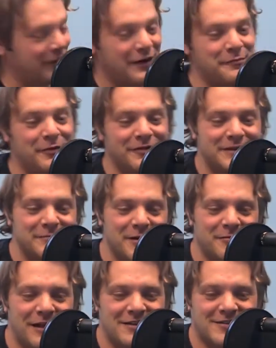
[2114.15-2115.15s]
burnt them
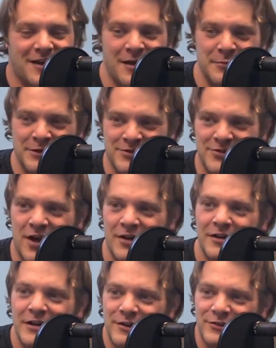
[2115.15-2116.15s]
up last time, and
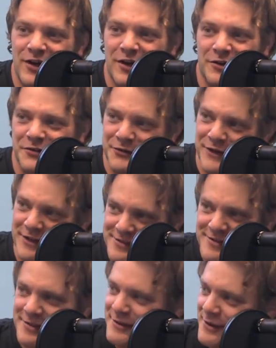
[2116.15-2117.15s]
solder
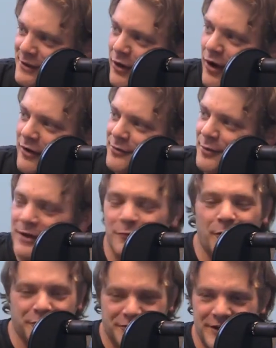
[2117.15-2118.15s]
sticks to the cloth, but
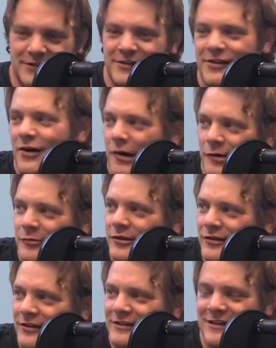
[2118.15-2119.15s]
it won't stick to the
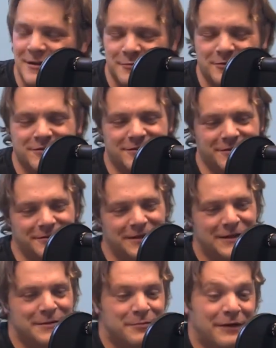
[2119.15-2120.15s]
hardwood on the table. Mm-hmm. So,
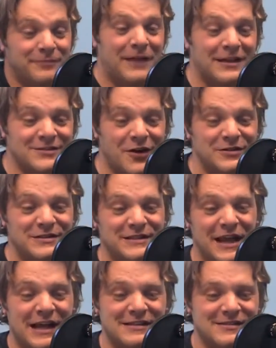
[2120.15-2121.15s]
but that's our
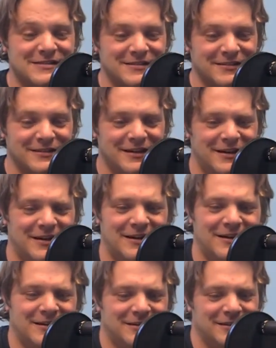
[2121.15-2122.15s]
stance.
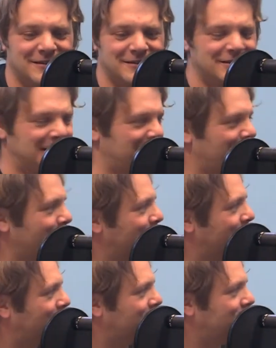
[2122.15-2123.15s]

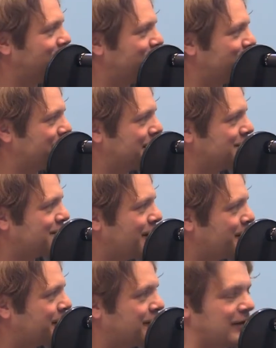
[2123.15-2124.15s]
Hopefully that clears some things
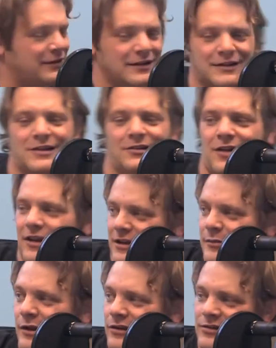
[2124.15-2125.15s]
up because I did get a lot
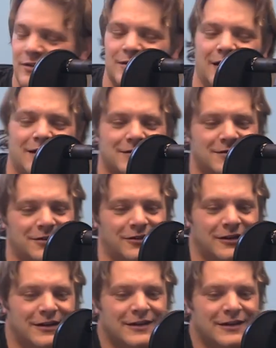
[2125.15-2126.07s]
of emails on that. So